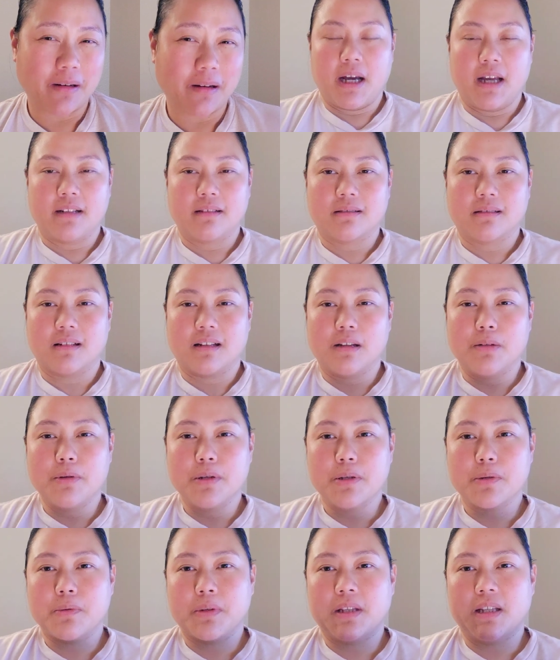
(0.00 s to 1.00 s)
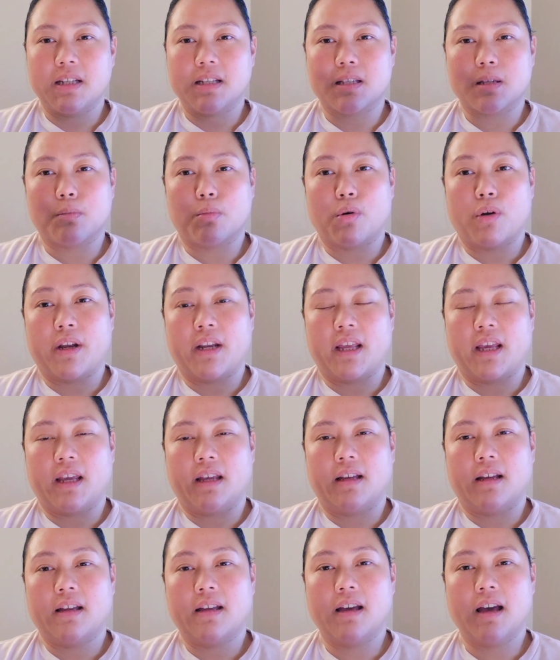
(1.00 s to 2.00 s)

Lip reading: But it was really disappointing